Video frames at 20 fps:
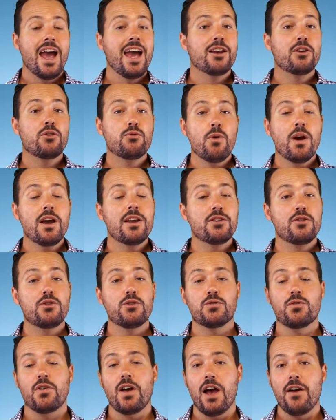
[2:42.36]
And great
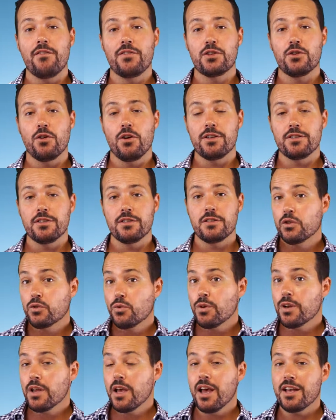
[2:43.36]
news for advertisers.
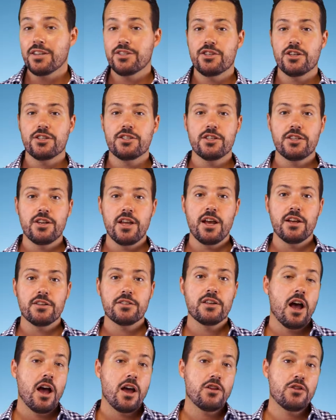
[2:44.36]
Twitter has just
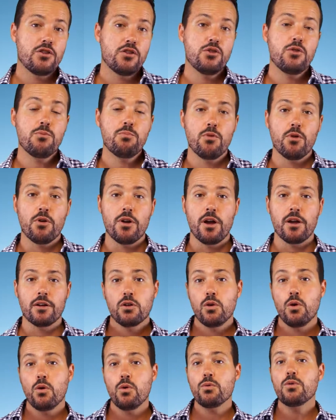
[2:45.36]
announced a new product
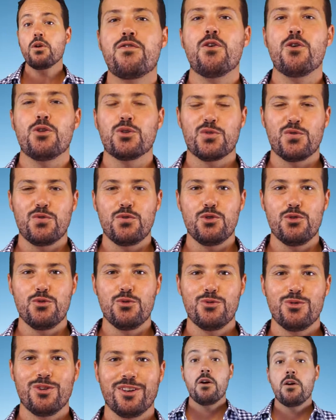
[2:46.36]
called First View.
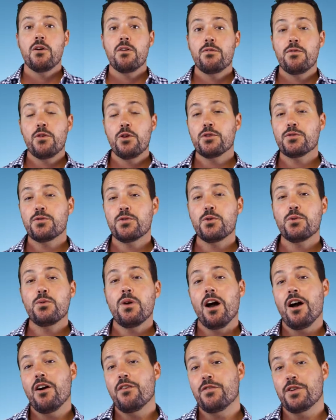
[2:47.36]
First View
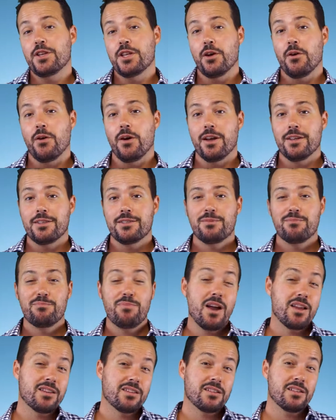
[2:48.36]
are video ads,
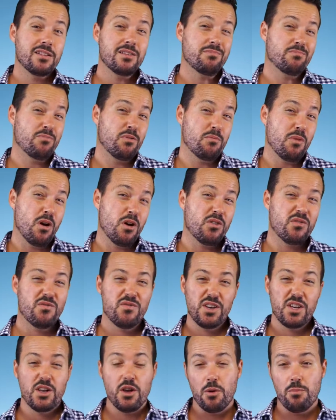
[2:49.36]
basically promoted
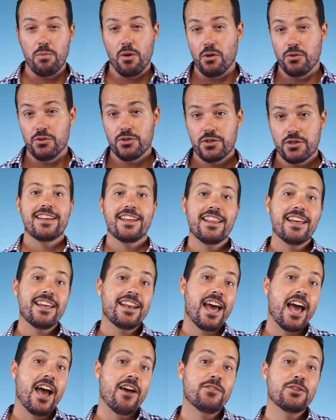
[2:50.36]
video posts that let
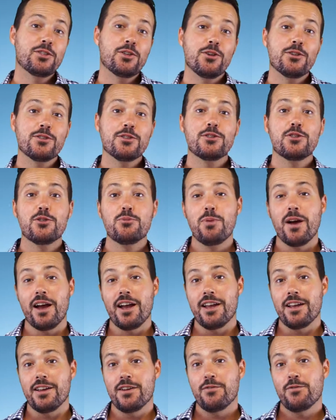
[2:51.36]
advertisers who
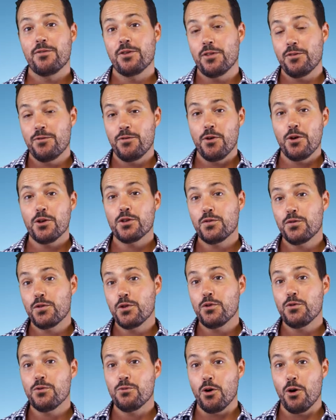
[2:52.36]
pay for the First
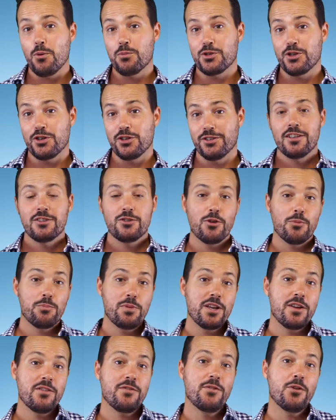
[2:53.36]
View option to
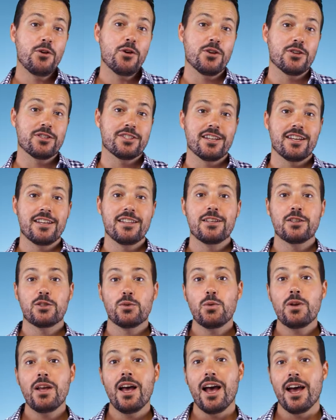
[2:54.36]
appear first in the
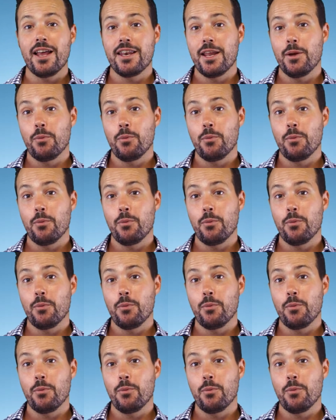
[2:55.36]
Twitter ad